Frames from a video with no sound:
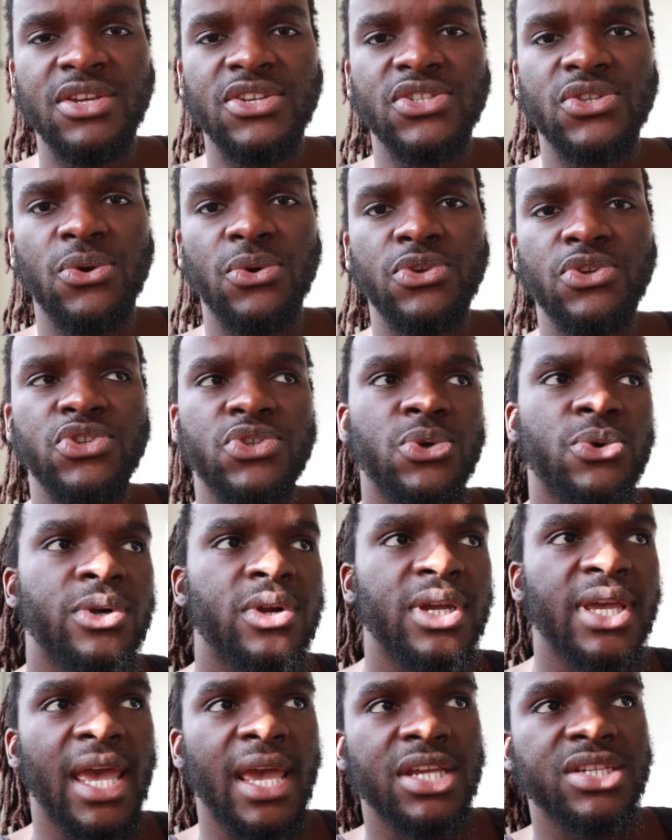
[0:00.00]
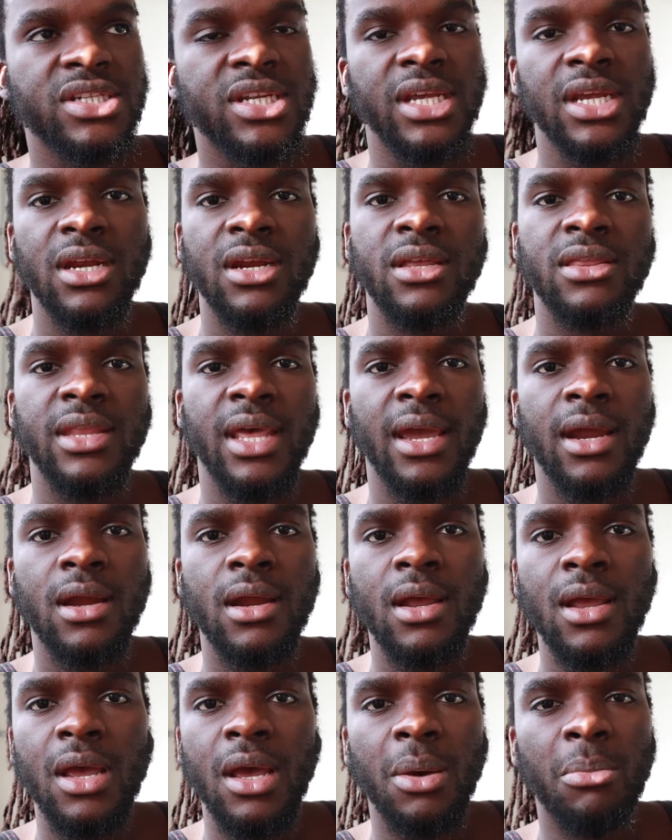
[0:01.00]
So you do it occasionally here and
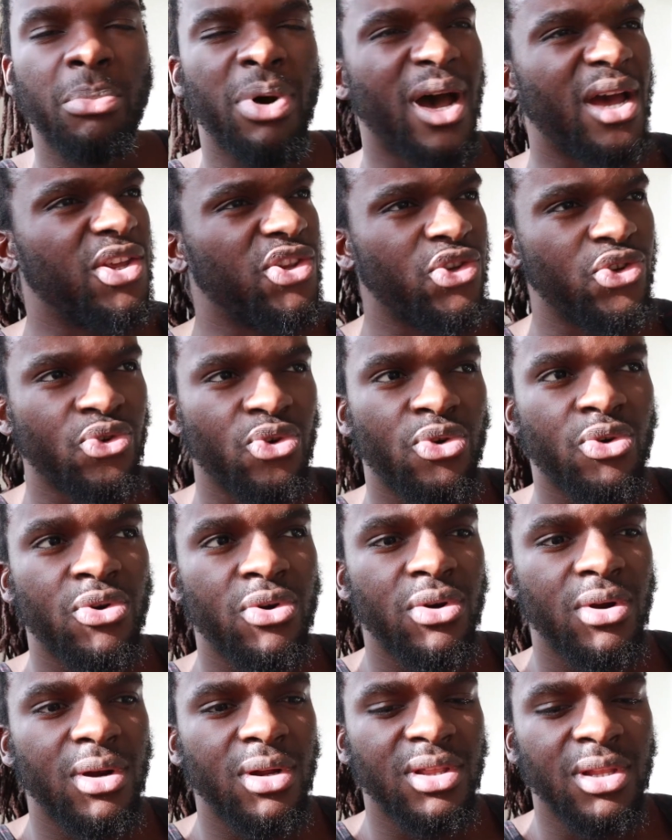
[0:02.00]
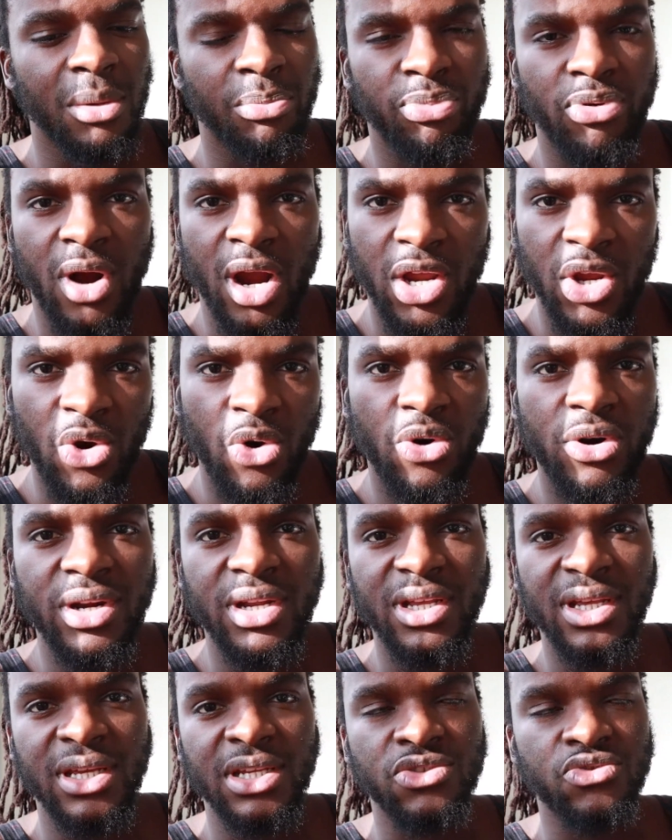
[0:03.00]
there, but the
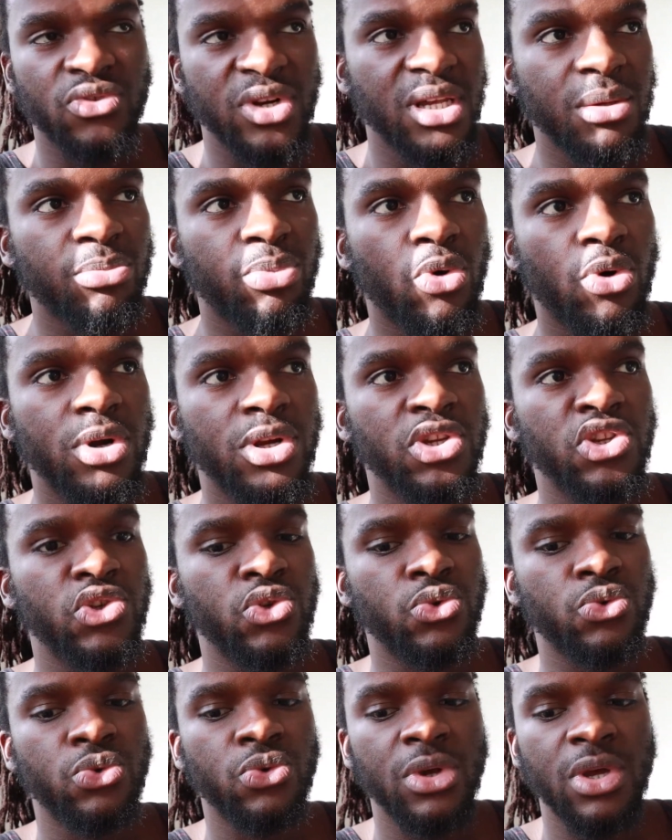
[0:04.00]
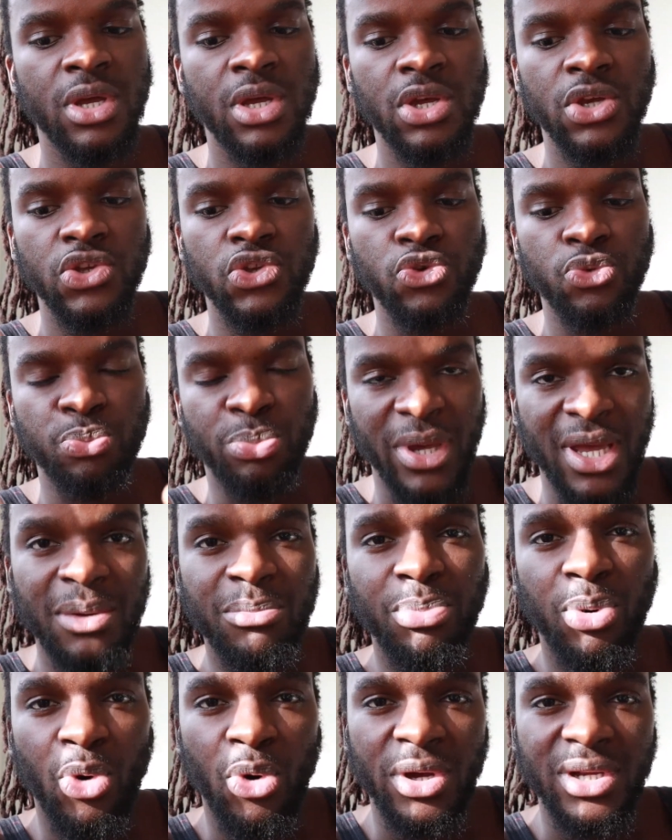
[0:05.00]
priority is really important. You
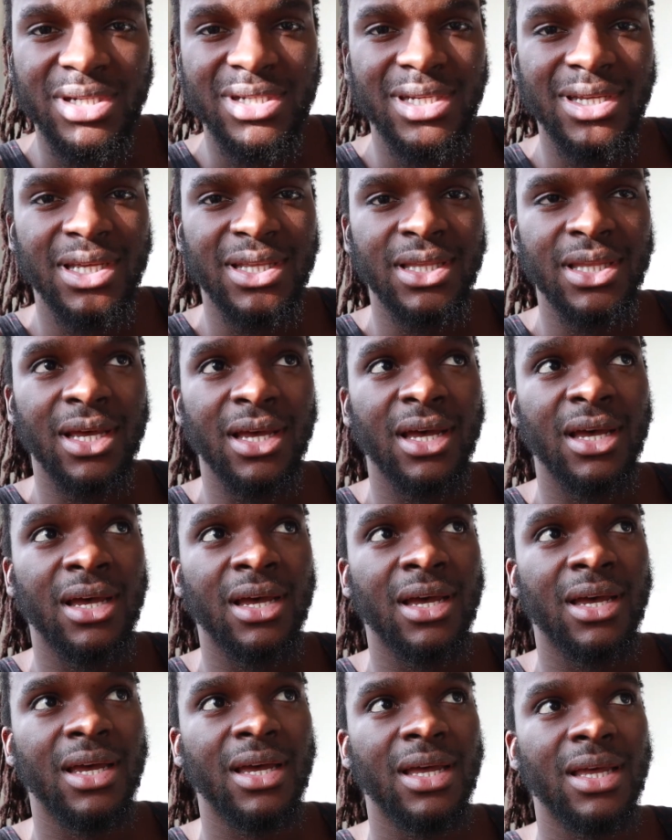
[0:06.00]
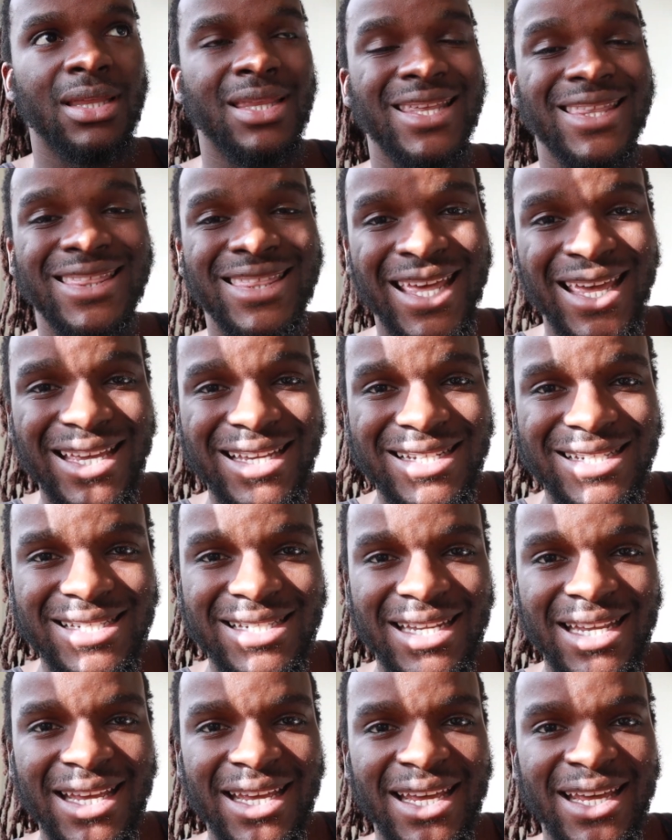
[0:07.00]
pinpoint the
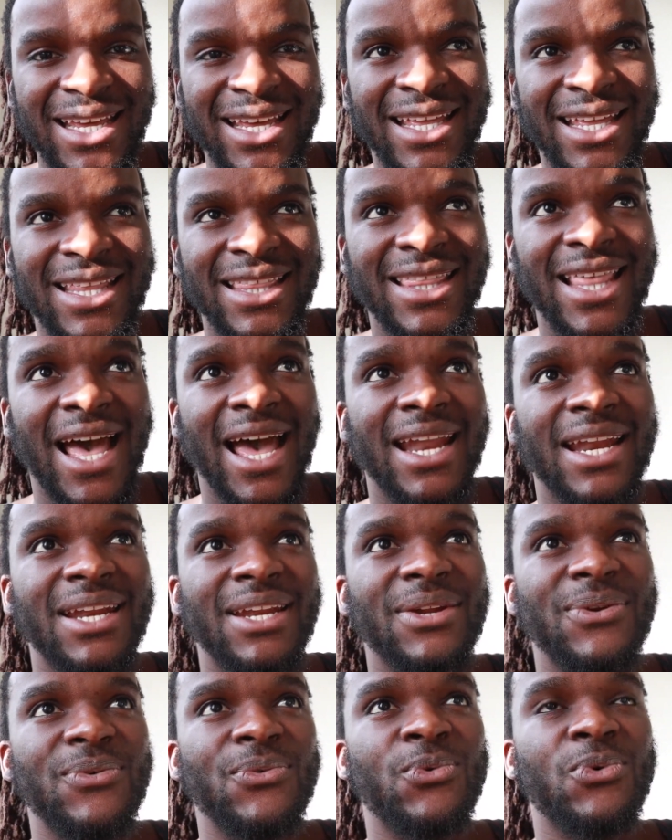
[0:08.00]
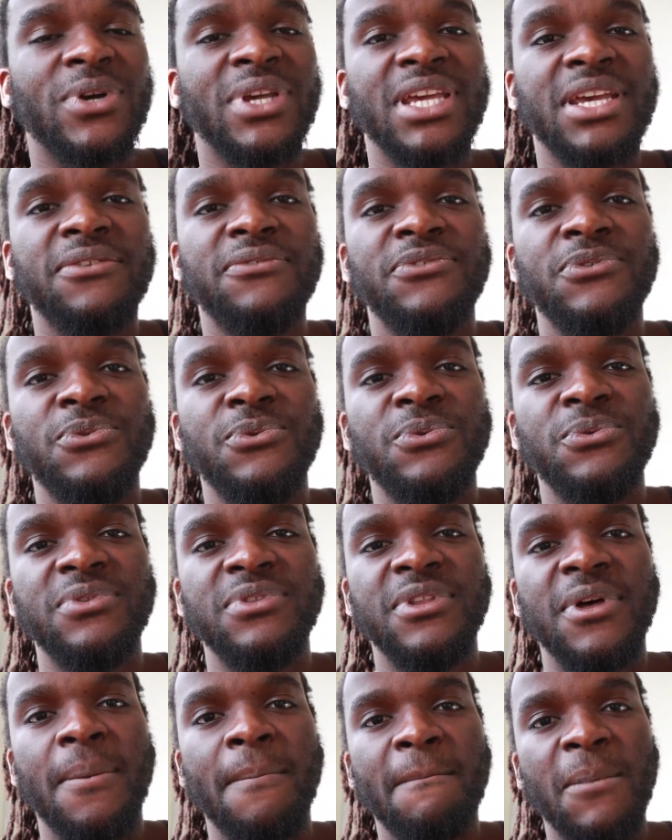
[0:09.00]
things that will give you
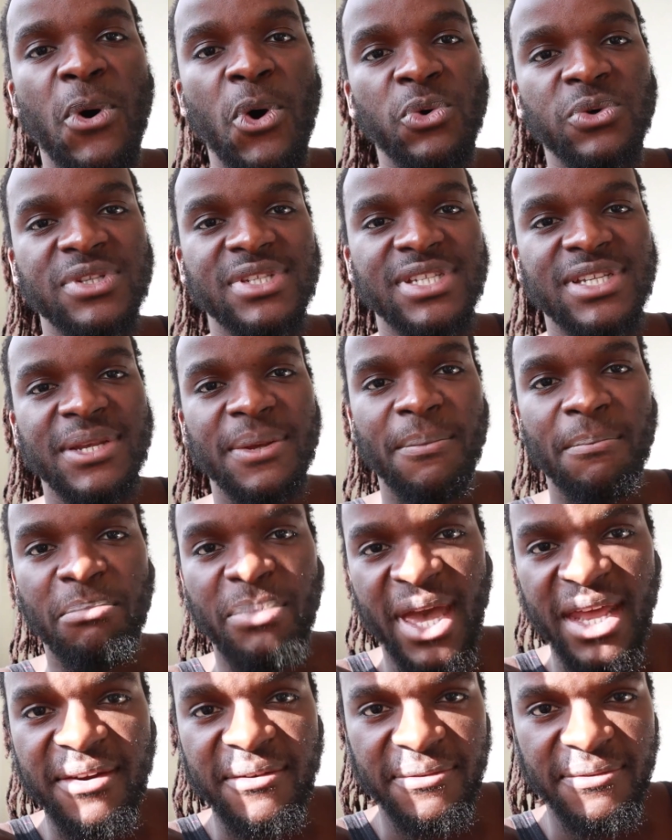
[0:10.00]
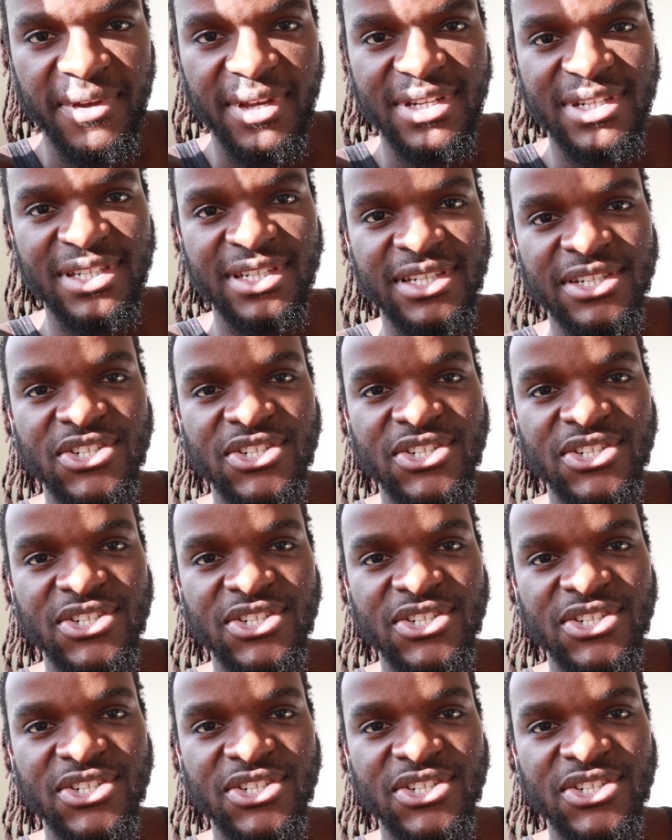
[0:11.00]
the most benefit.